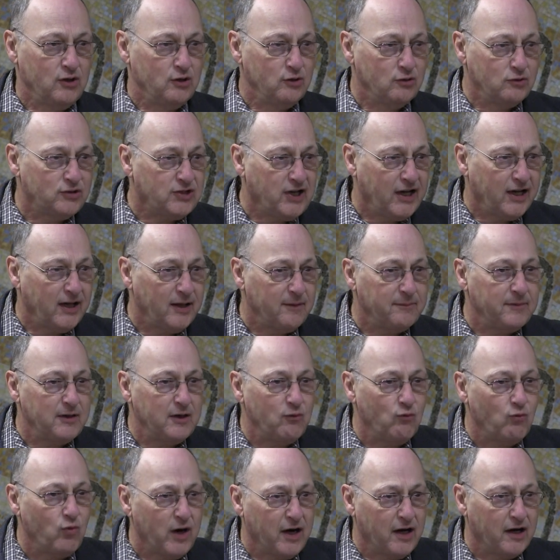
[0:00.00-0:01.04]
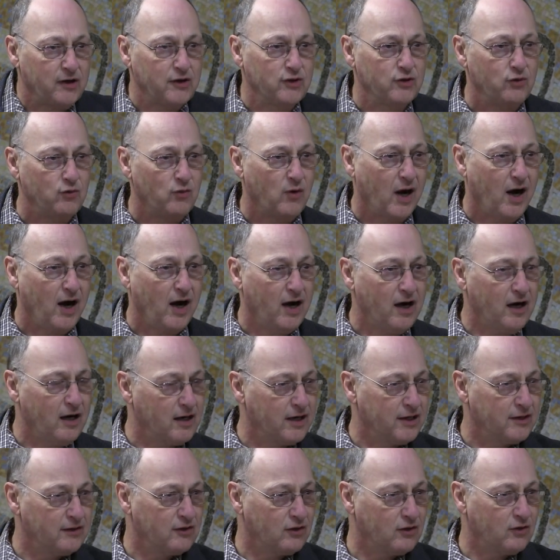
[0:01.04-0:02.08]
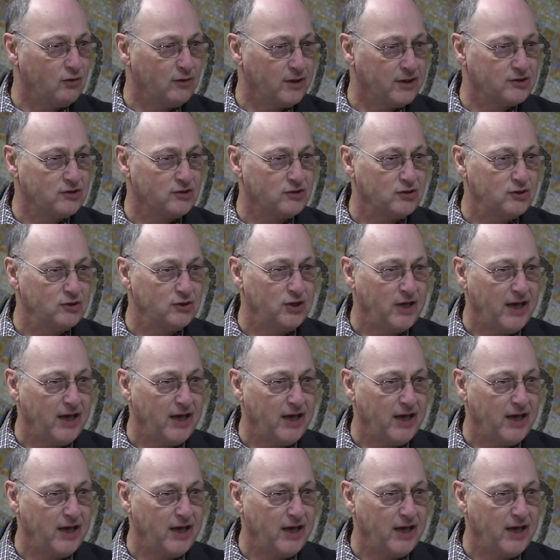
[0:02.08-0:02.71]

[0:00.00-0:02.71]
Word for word: You tell me where you are and the question